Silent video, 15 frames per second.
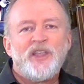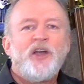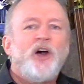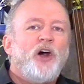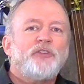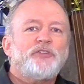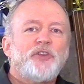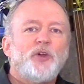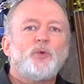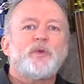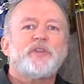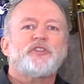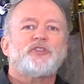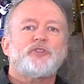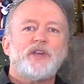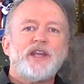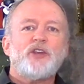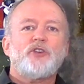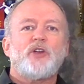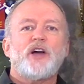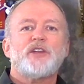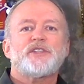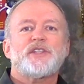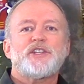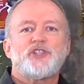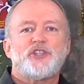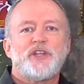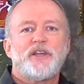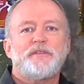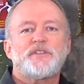Also, with string crossing
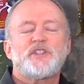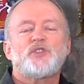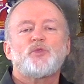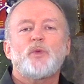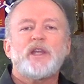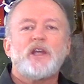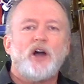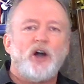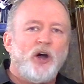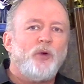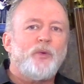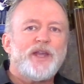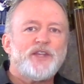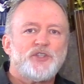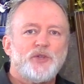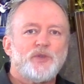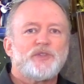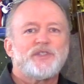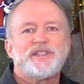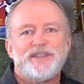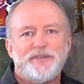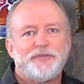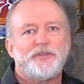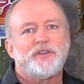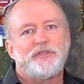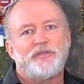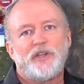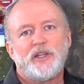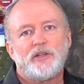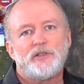shifts, we always use different
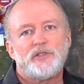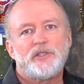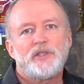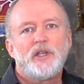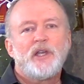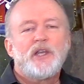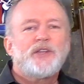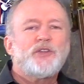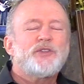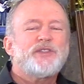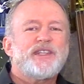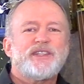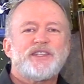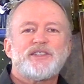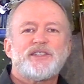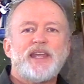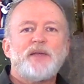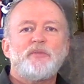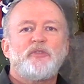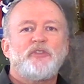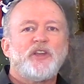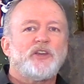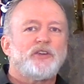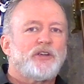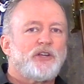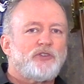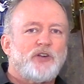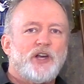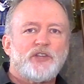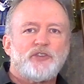fingers. Using the same finger
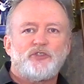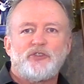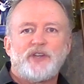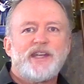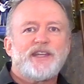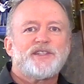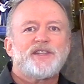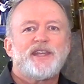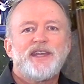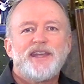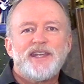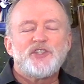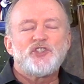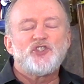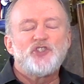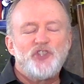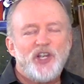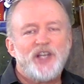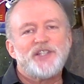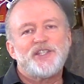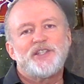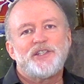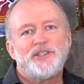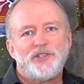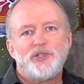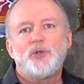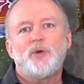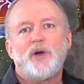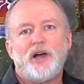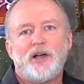across strings is just
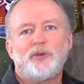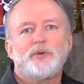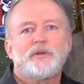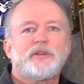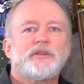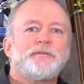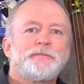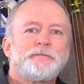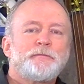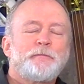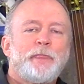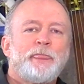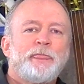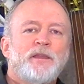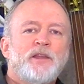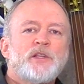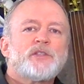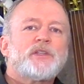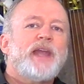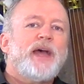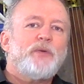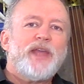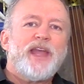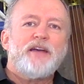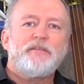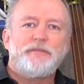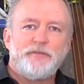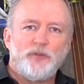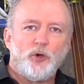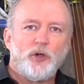too awkward. So now we have
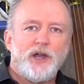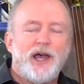4